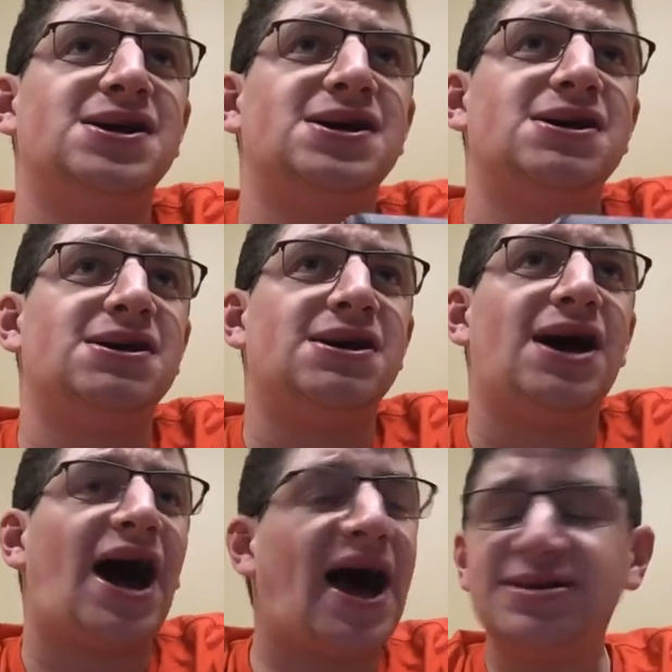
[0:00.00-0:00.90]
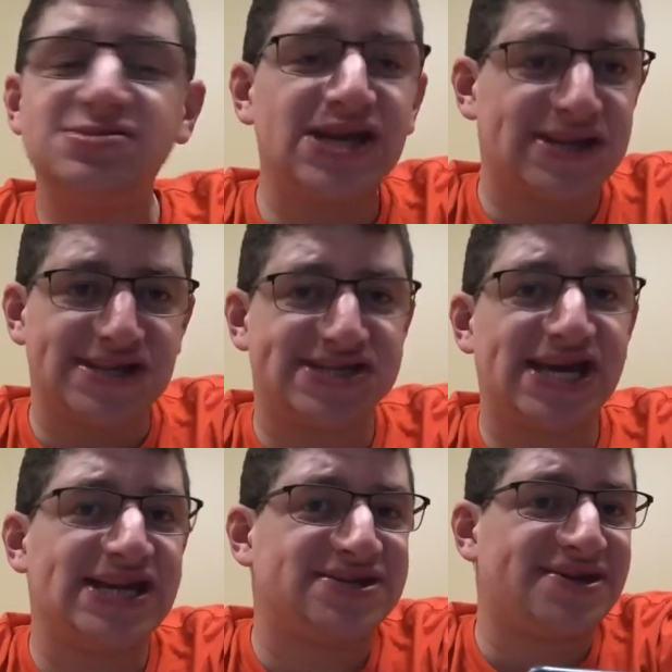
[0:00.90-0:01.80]
I don't think the Saints are going to be
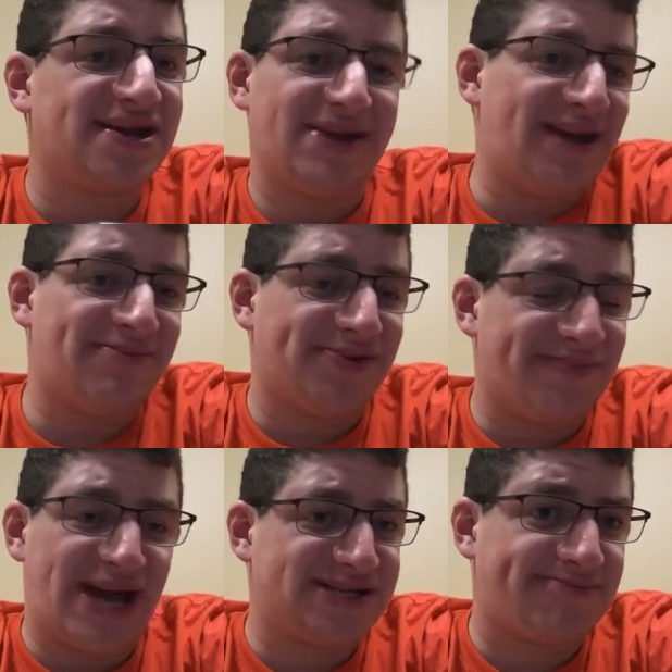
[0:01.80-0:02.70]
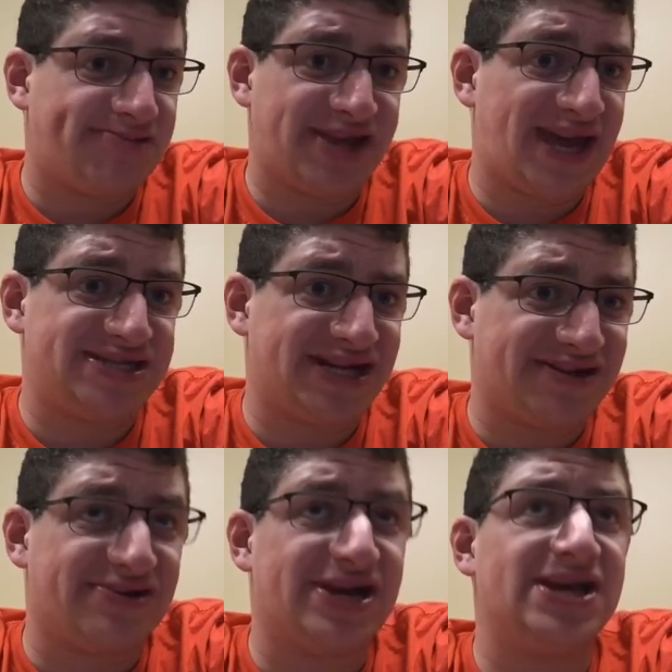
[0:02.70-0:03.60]
able to match up with A.J. Green.
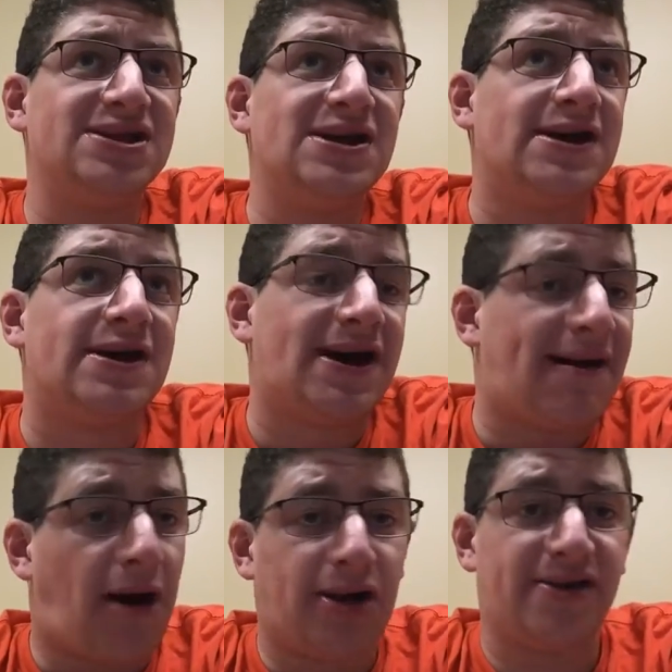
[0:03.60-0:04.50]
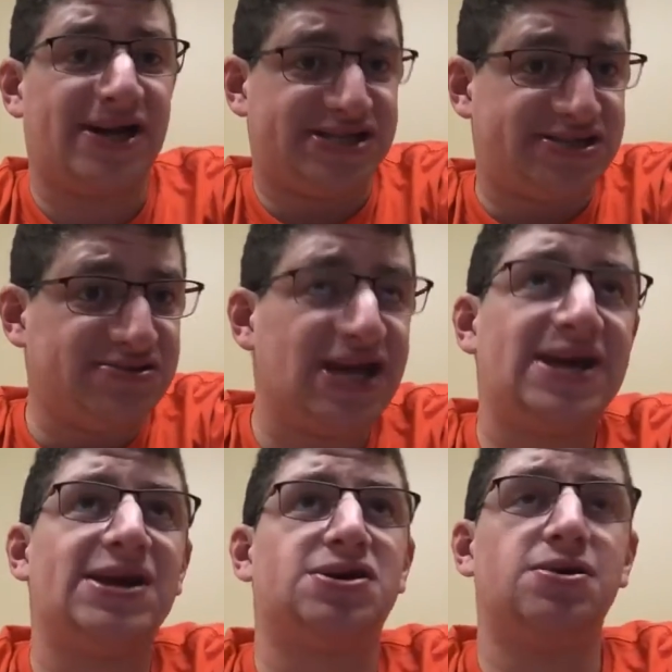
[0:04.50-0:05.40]
Although I do think it could be a
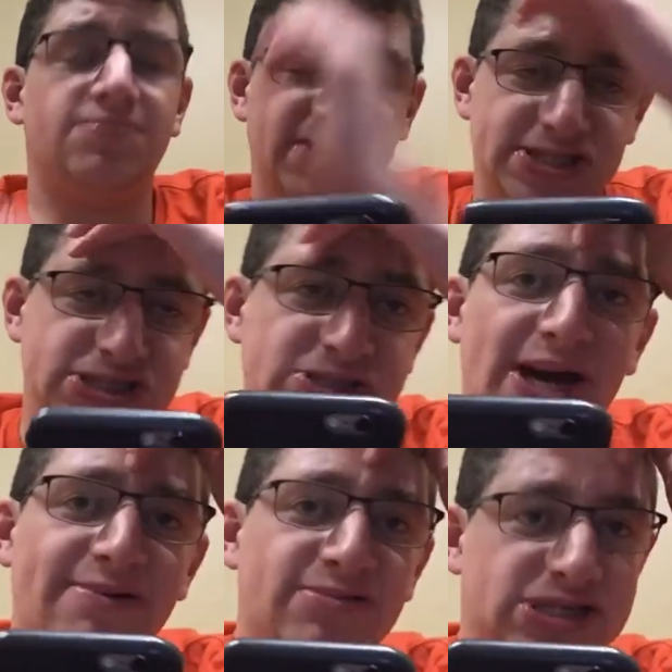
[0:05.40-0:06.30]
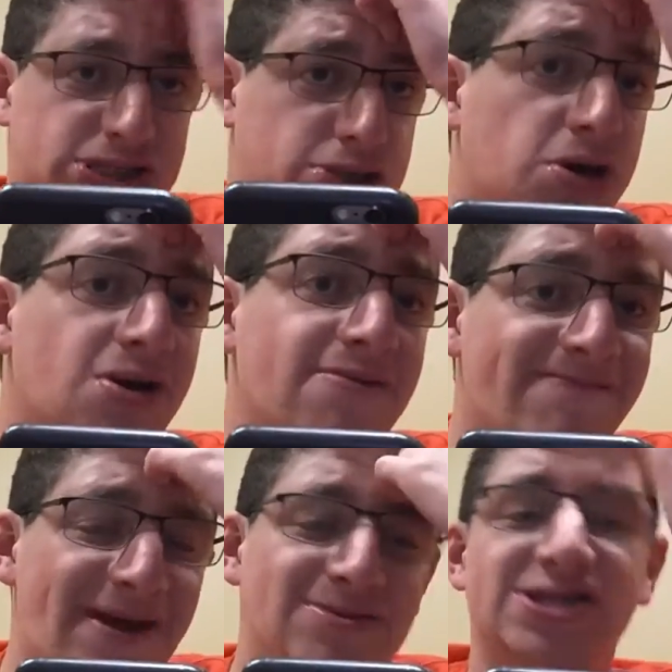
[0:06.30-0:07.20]
shootout, which could favor the
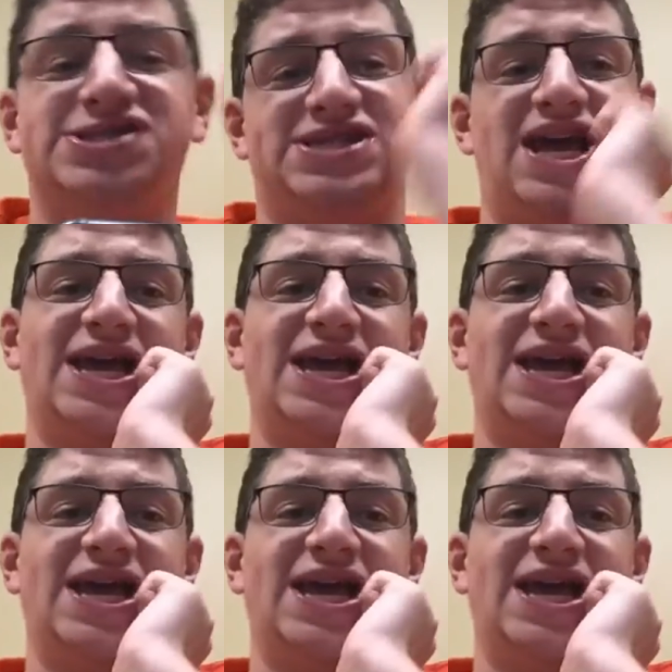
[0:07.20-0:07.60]
Saints.